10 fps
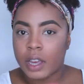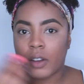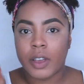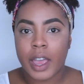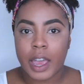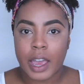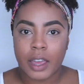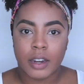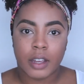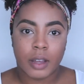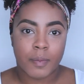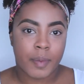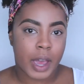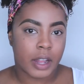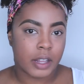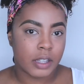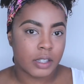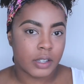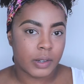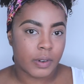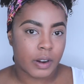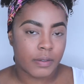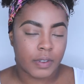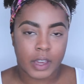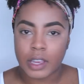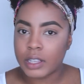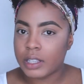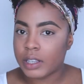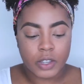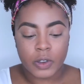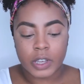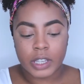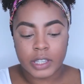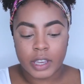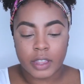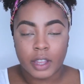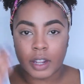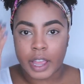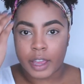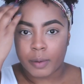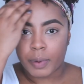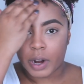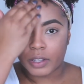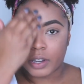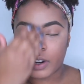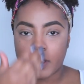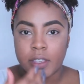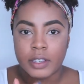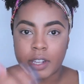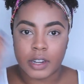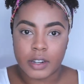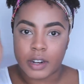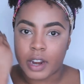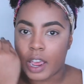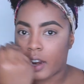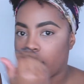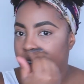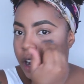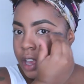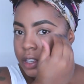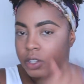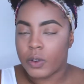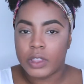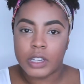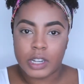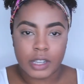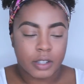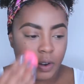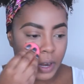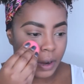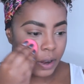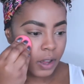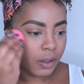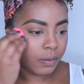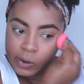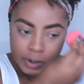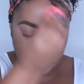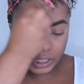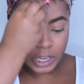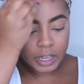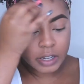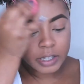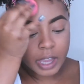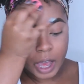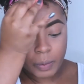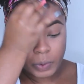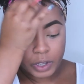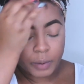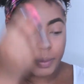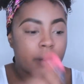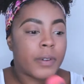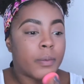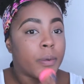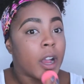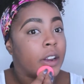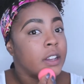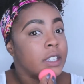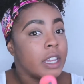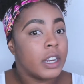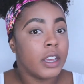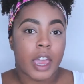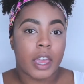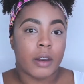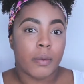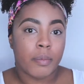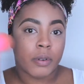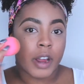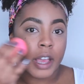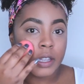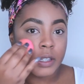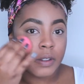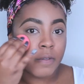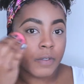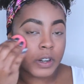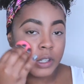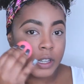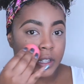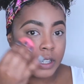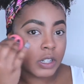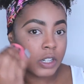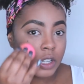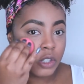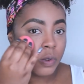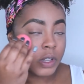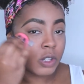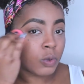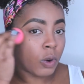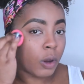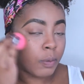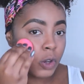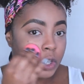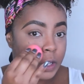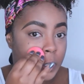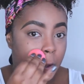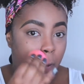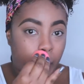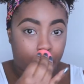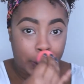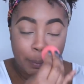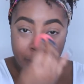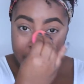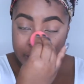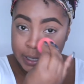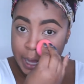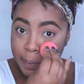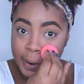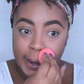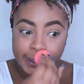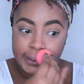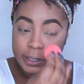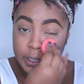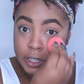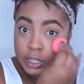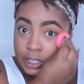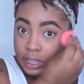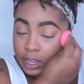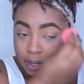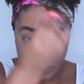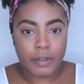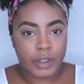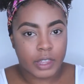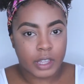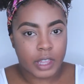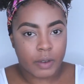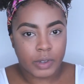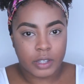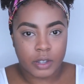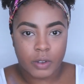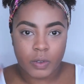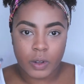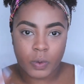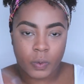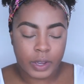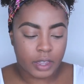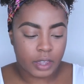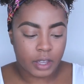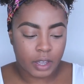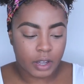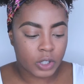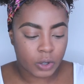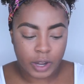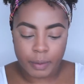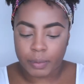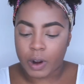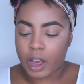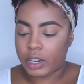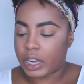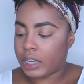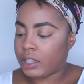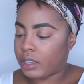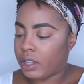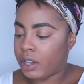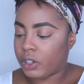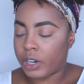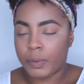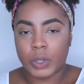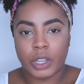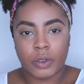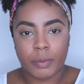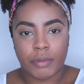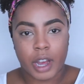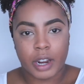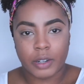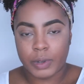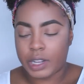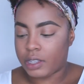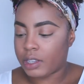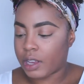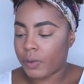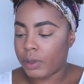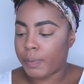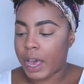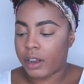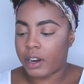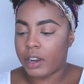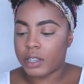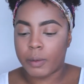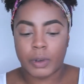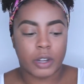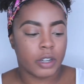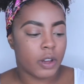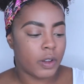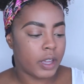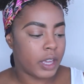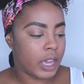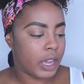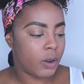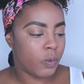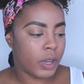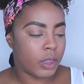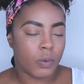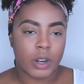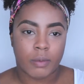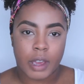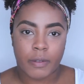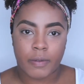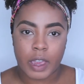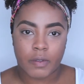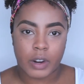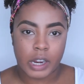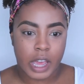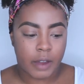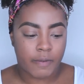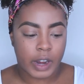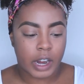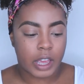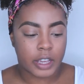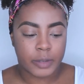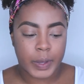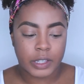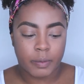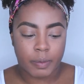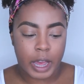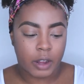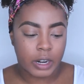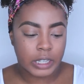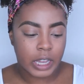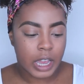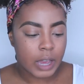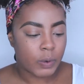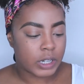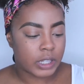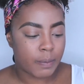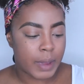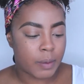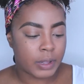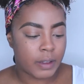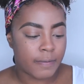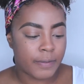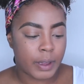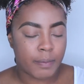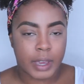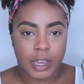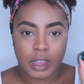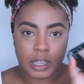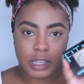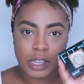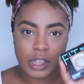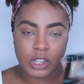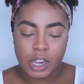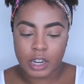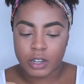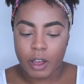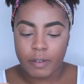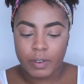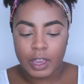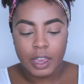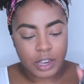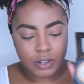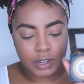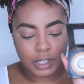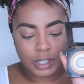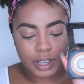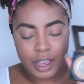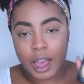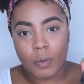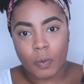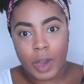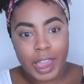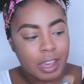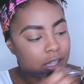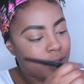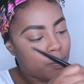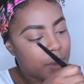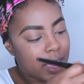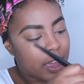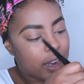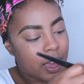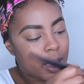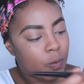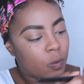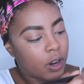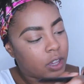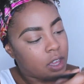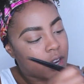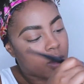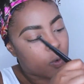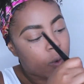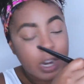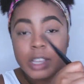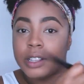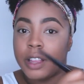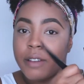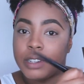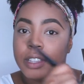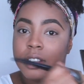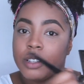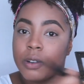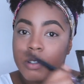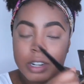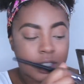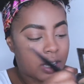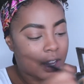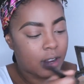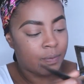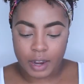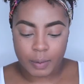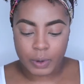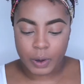that'll add a balance to our face, so you can see the lighter parts are in the center and across, so in the T-zone area. Really take your time when you're buffing product in and press versus just doing swirl motion, so it really presses that product into your skin. Everything that we do with cream product, cream or liquid product, we need to set with powder. So I'm going to go in with one of my favorite and very inexpensive powders, which is the Maybelline Fit Me, and this is in the shade Toffee. As you can see, I'm way into pan. I am working what is left in these corners here, and I'm